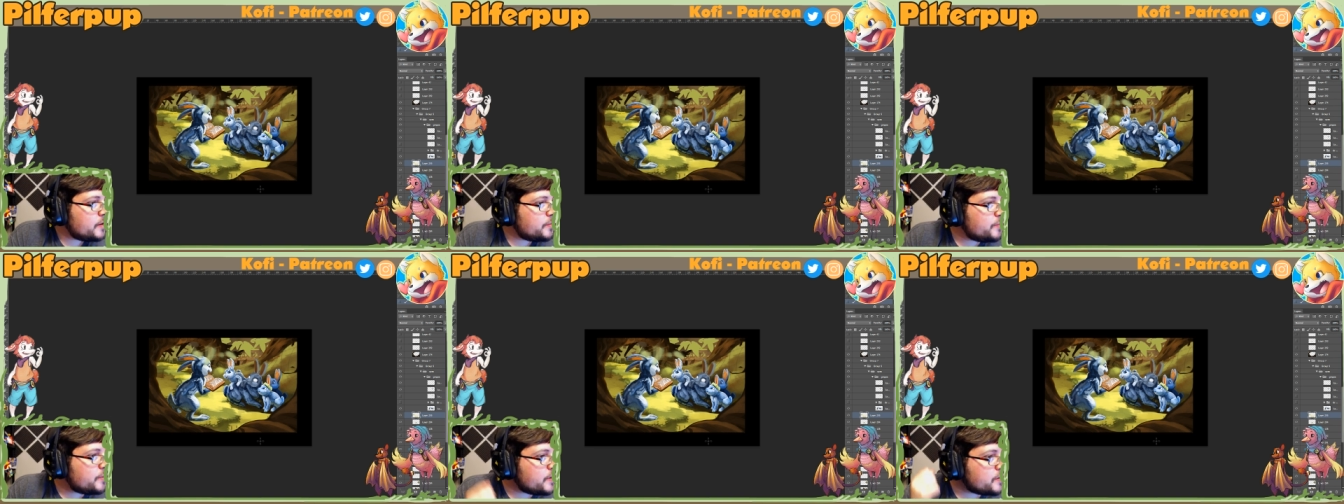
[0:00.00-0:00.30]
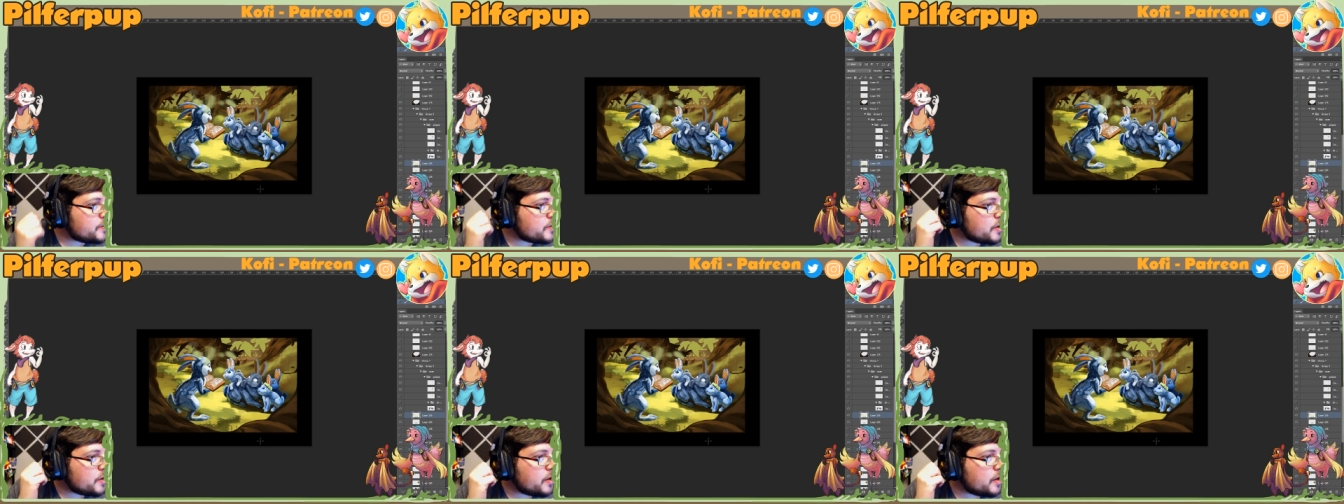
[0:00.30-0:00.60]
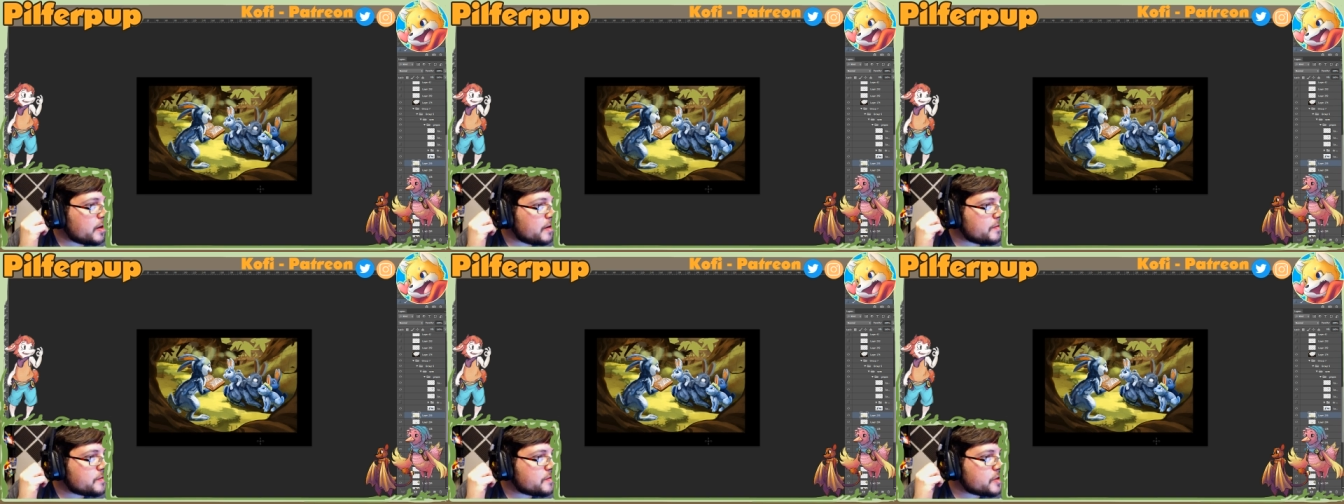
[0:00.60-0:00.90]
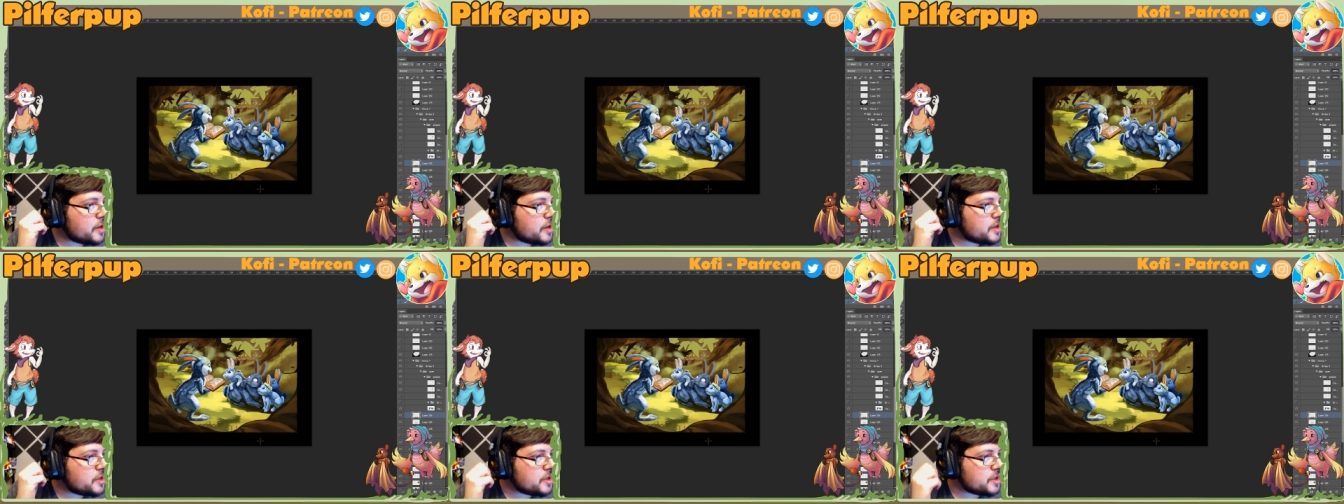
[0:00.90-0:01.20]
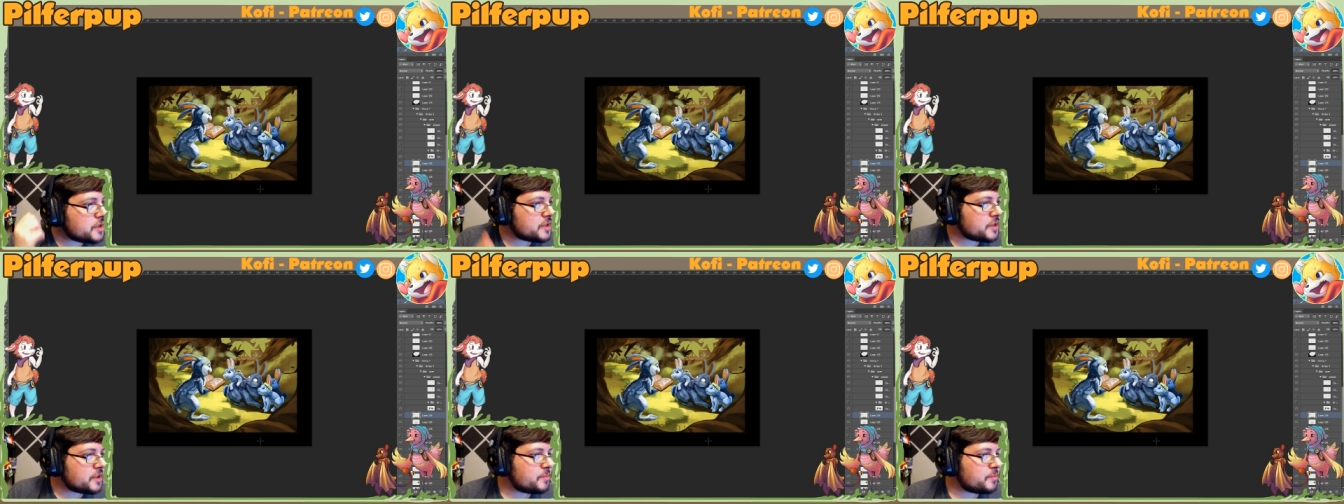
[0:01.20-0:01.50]
I'm trying to
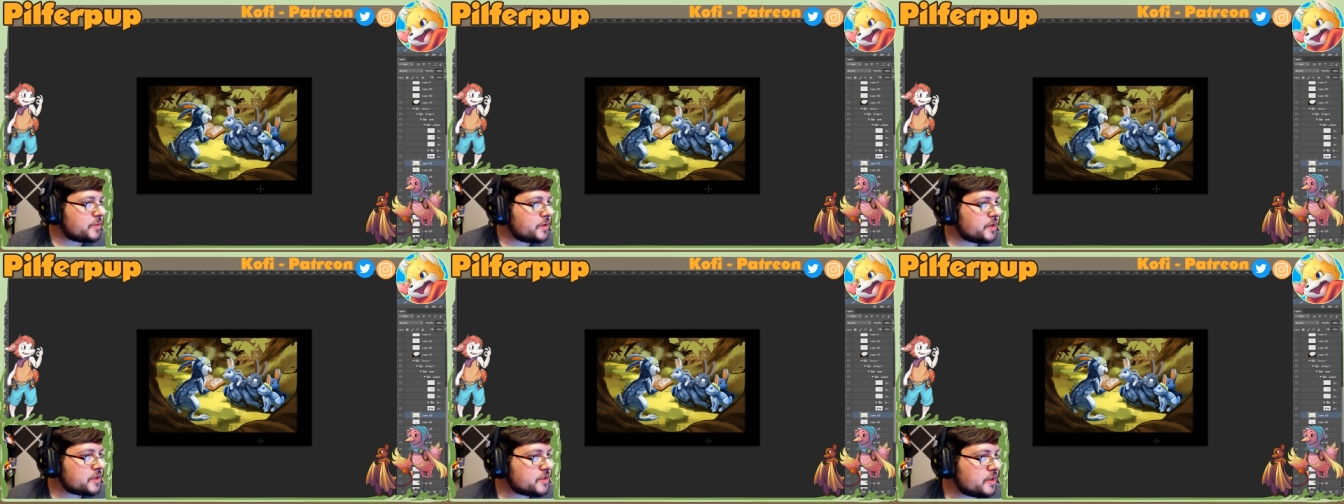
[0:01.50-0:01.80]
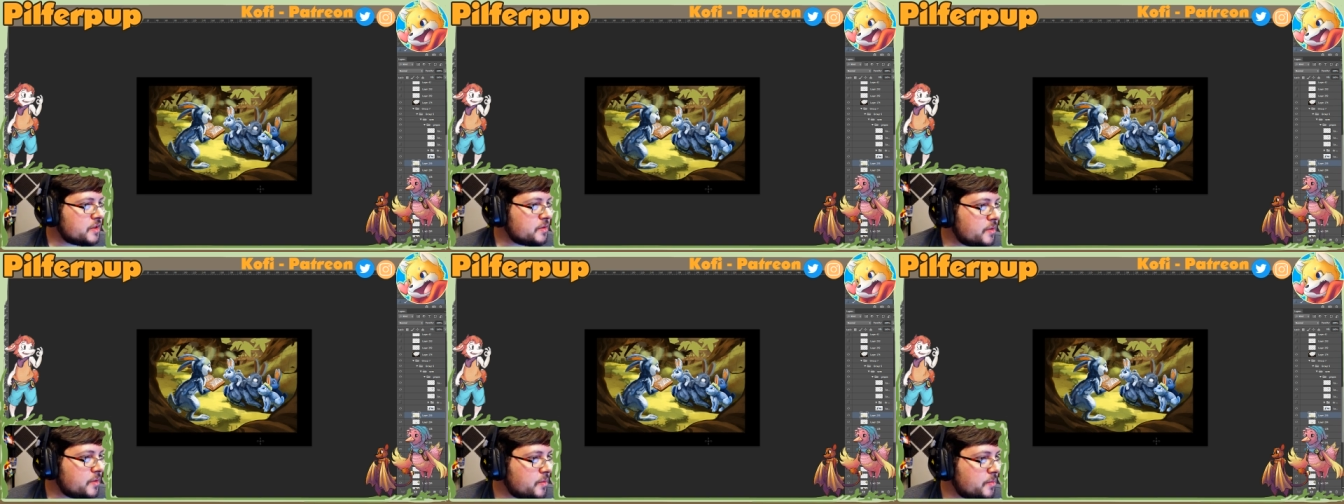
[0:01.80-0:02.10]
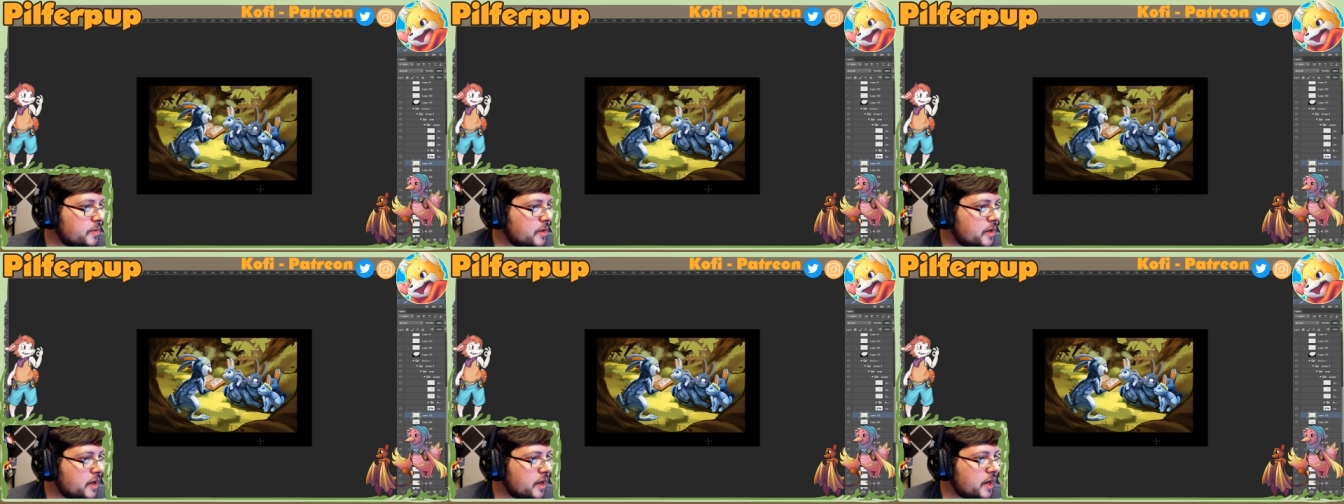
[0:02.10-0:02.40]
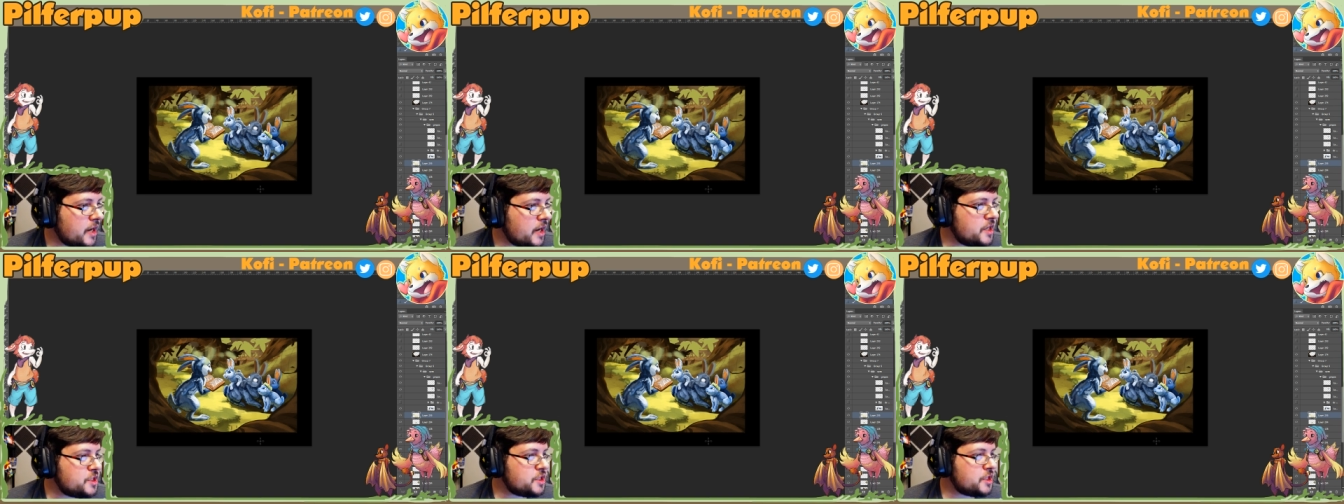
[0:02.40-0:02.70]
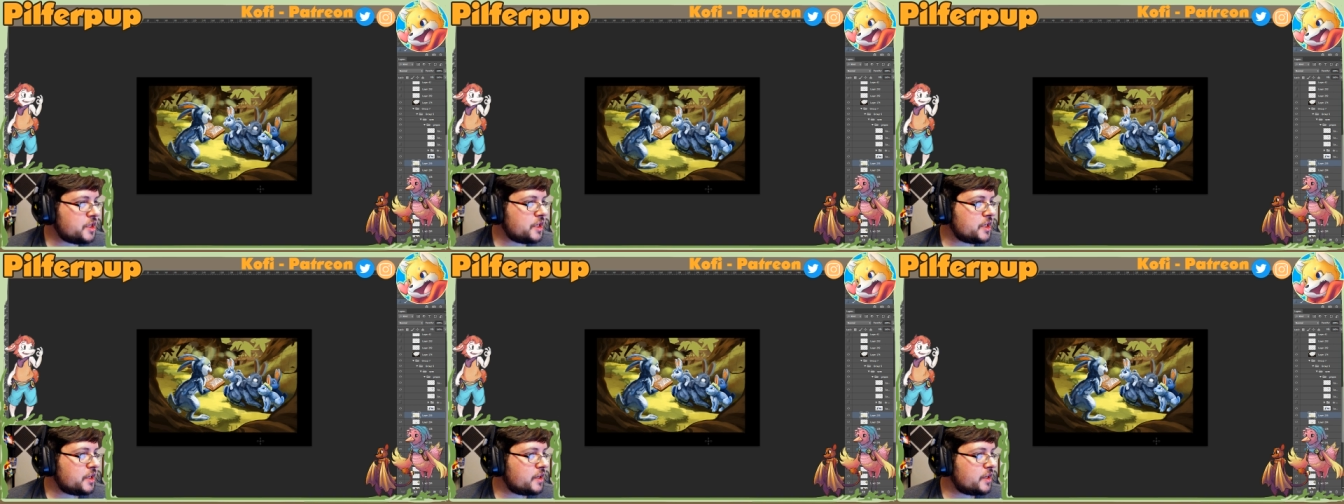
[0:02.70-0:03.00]
adjust in the printing set, blah blah. Hi
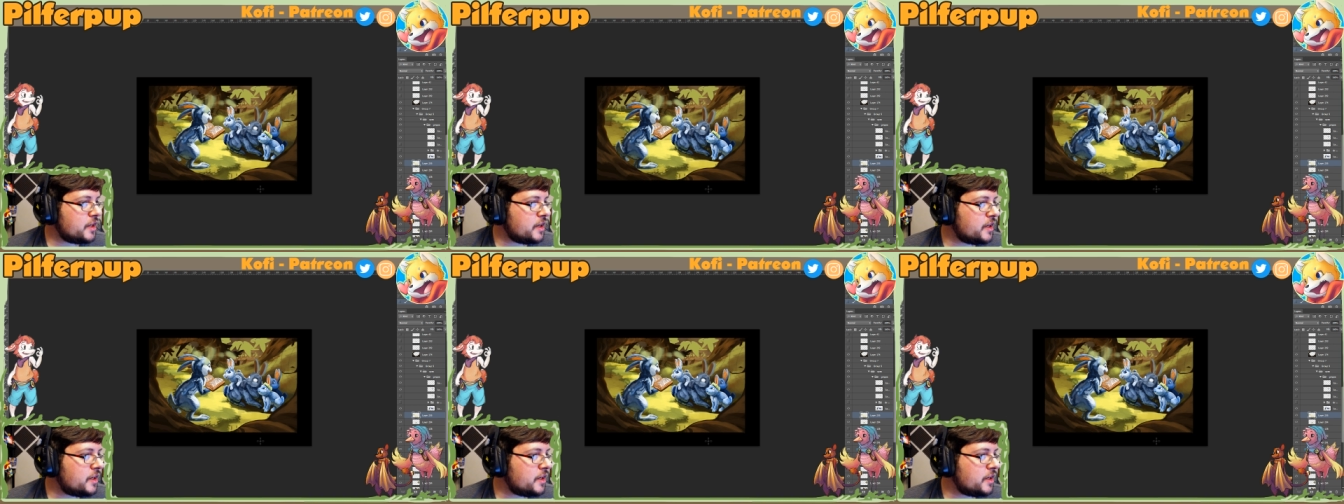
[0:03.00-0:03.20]
Gene.